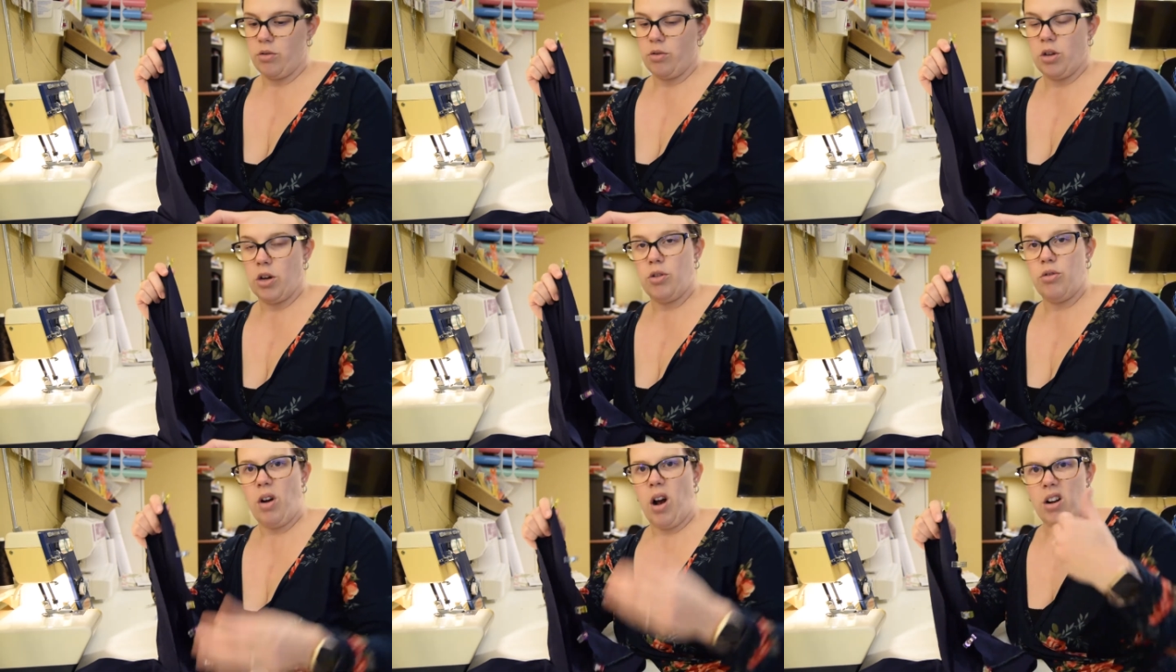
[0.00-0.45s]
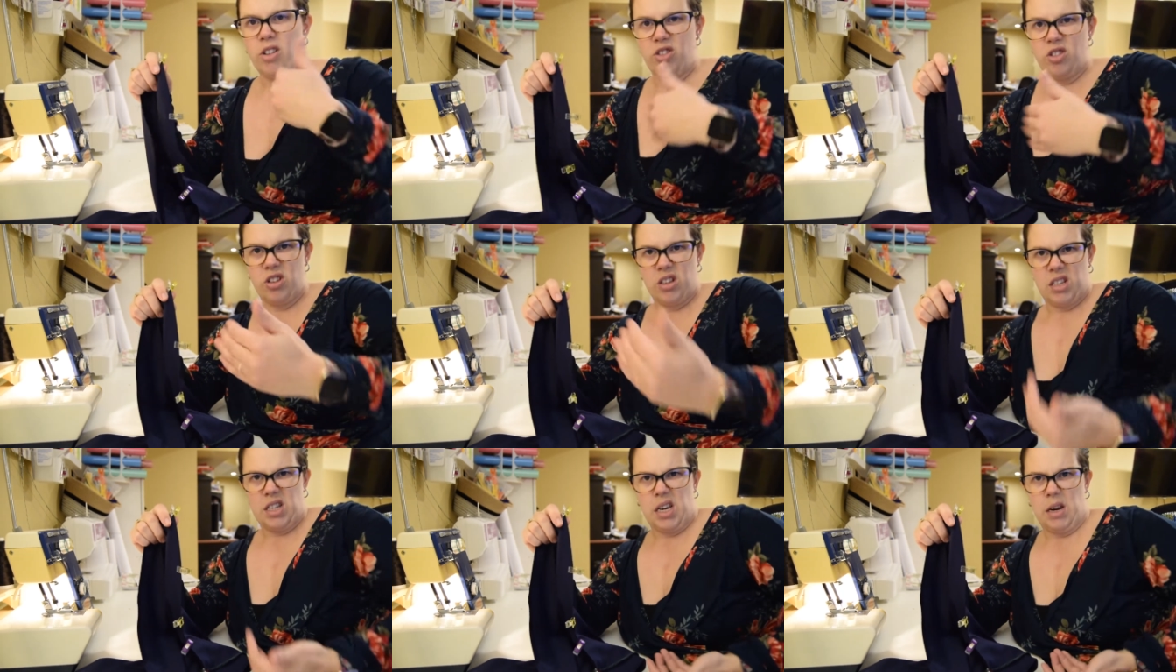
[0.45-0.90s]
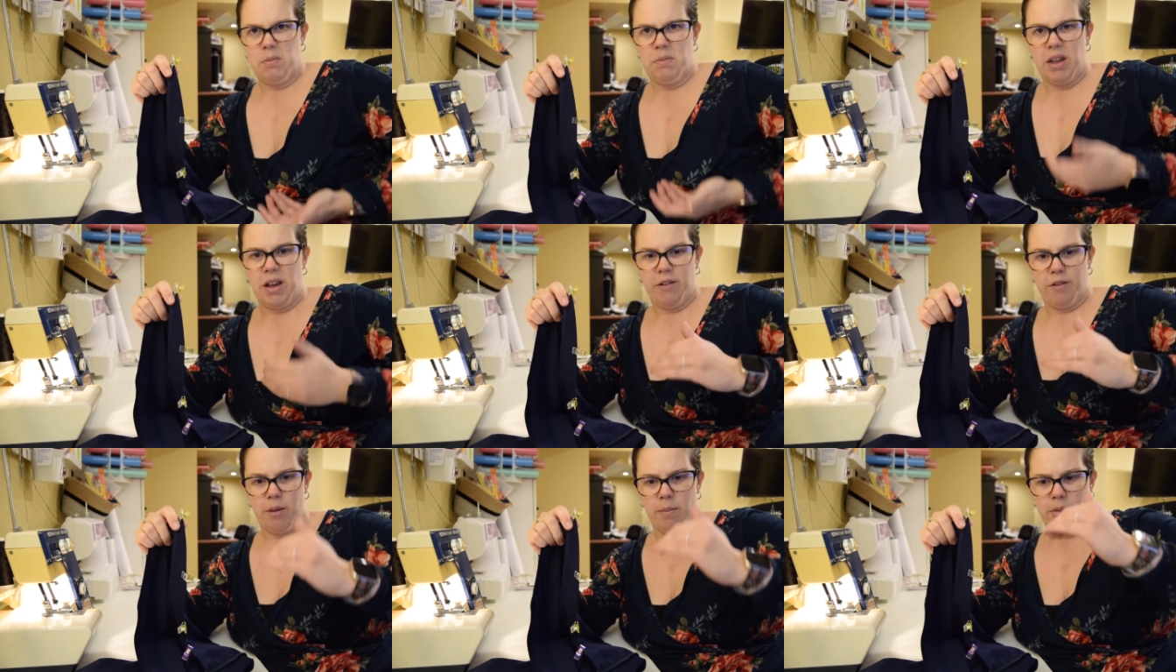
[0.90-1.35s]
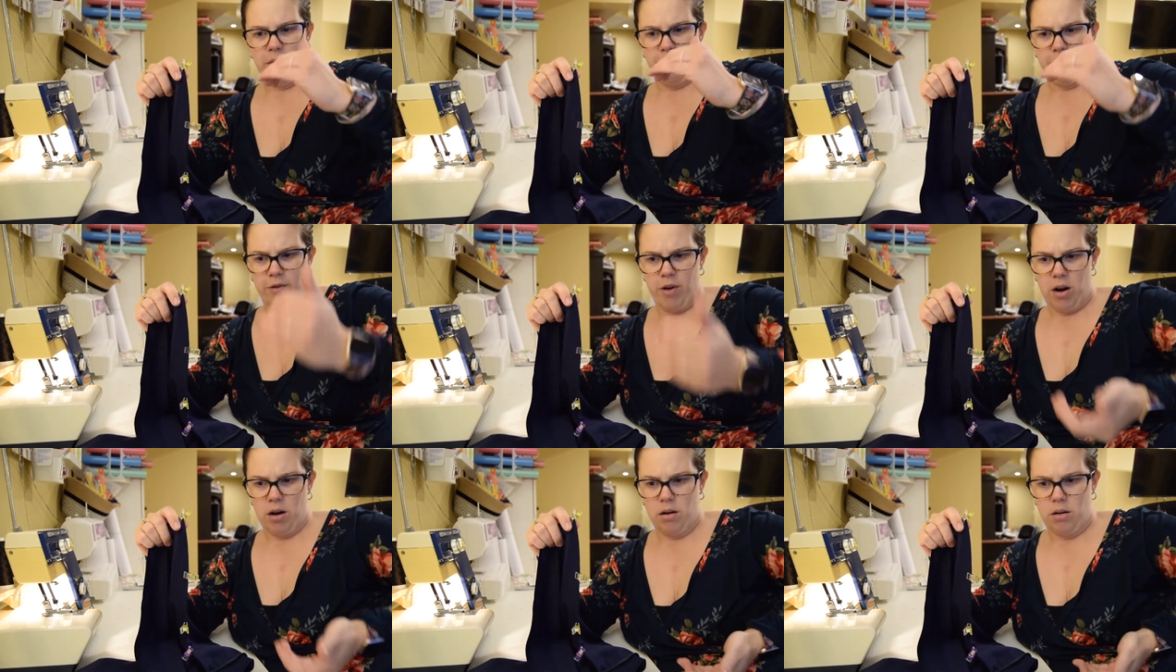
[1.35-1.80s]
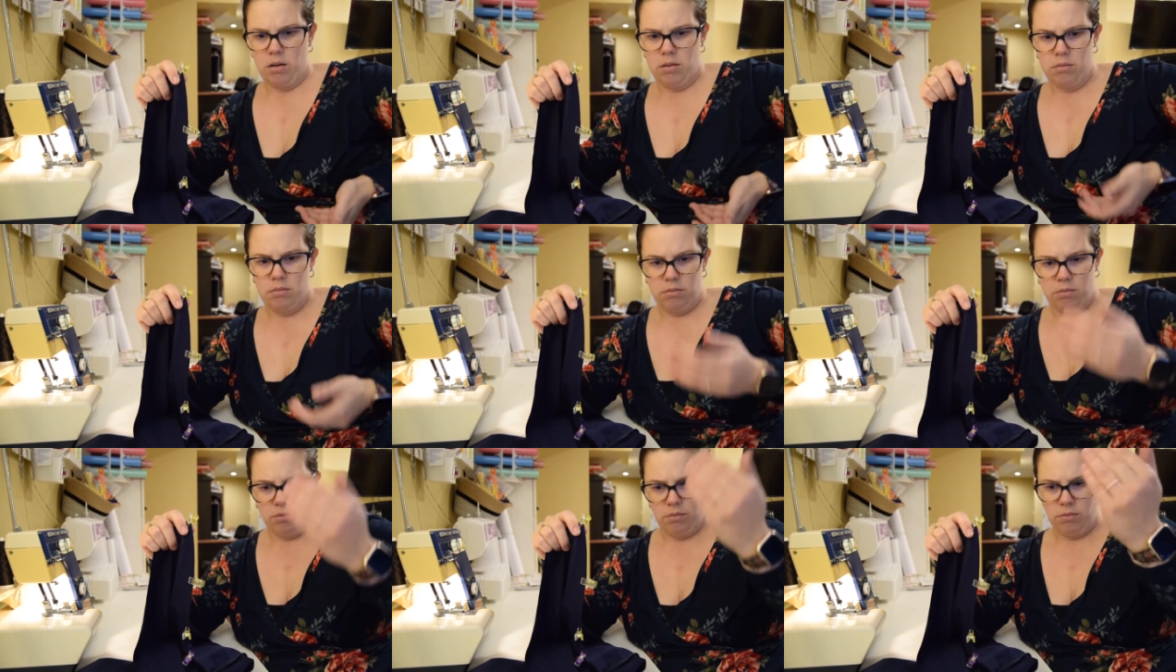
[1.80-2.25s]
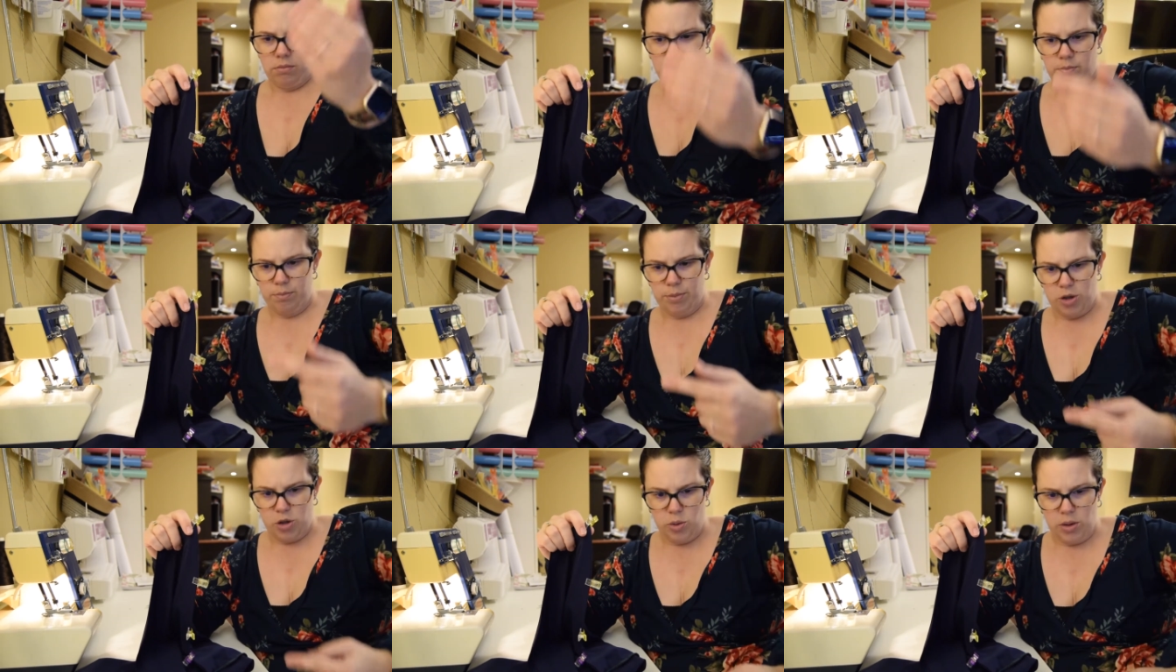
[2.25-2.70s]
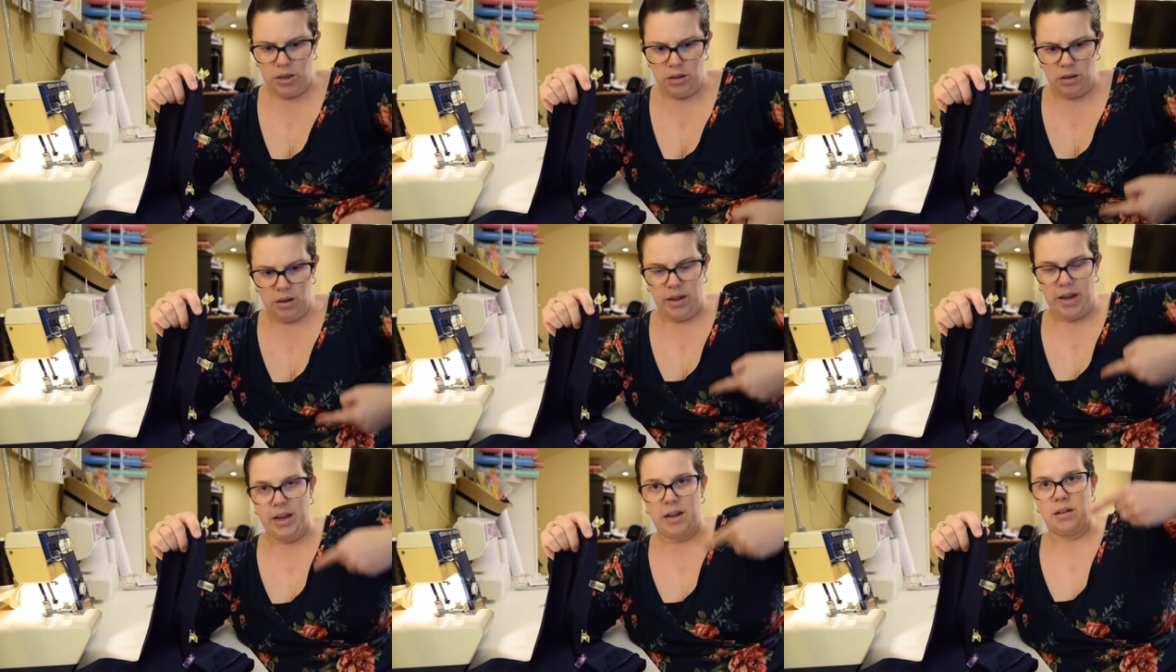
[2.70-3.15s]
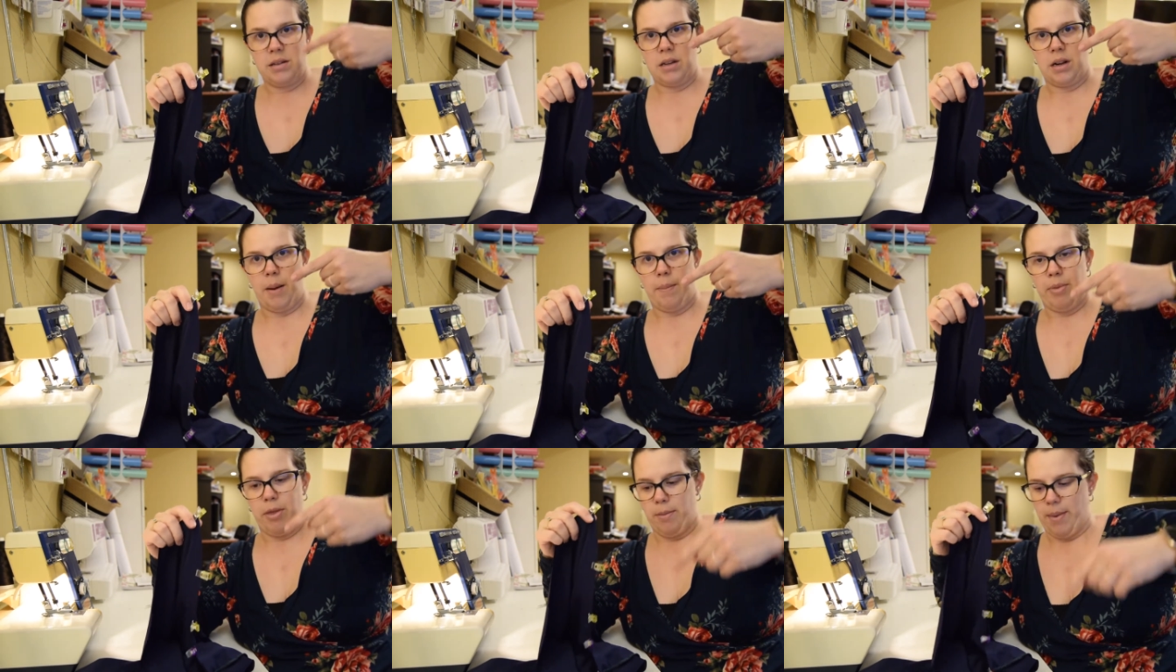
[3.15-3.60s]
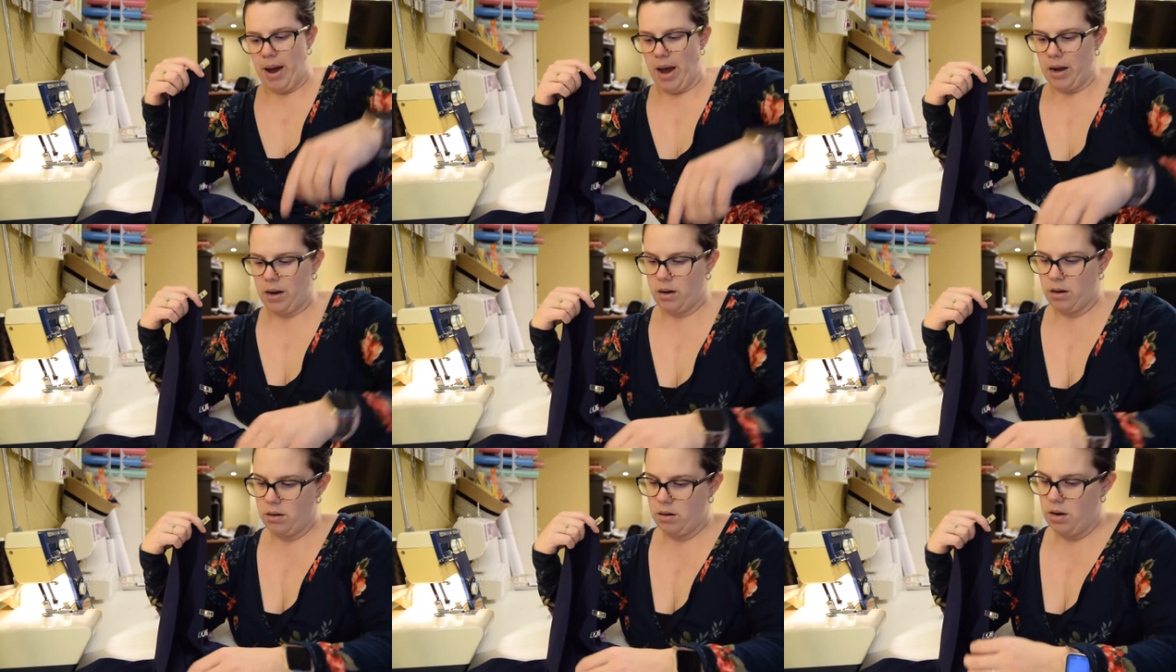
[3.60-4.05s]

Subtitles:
crotch seam, like from the front, between the legs and up the back.